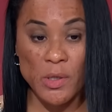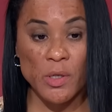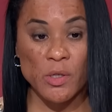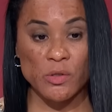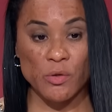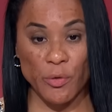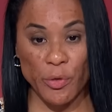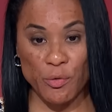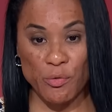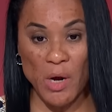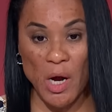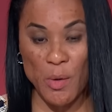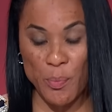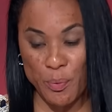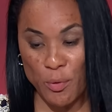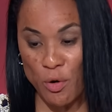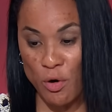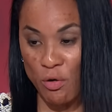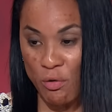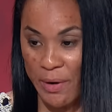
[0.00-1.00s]
So through our
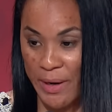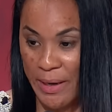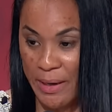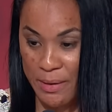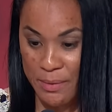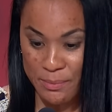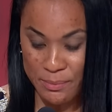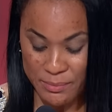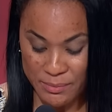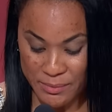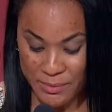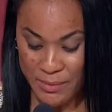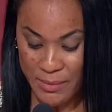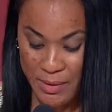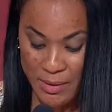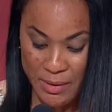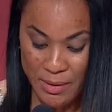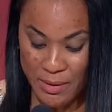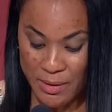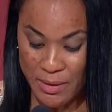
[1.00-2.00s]
program
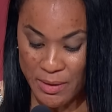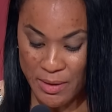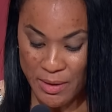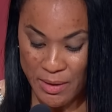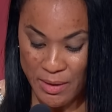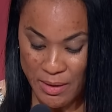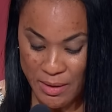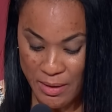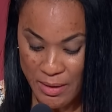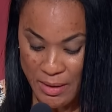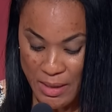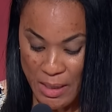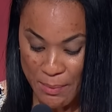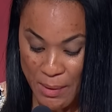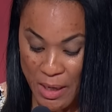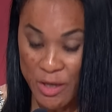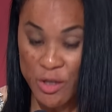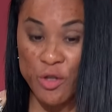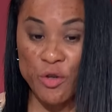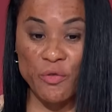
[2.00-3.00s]
and
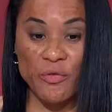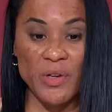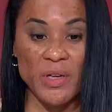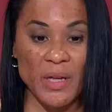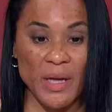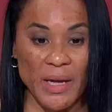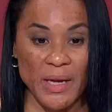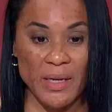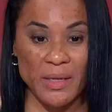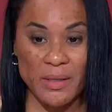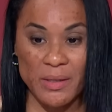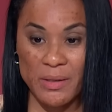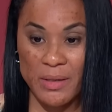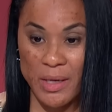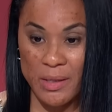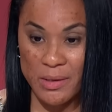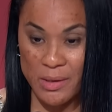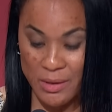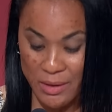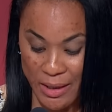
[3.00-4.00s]
my UVA
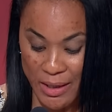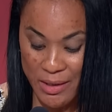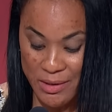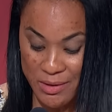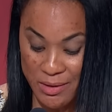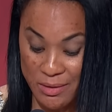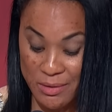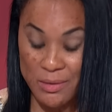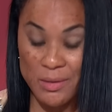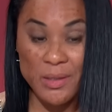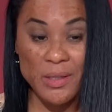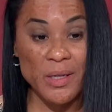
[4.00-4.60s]
education,